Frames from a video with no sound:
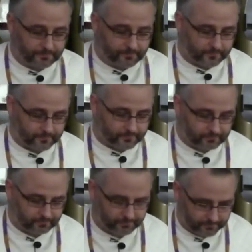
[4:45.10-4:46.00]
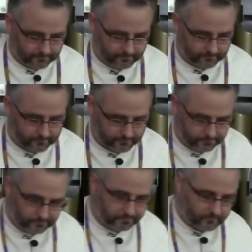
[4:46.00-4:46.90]

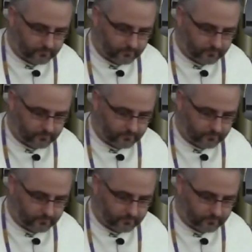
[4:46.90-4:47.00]
Nobody speaks.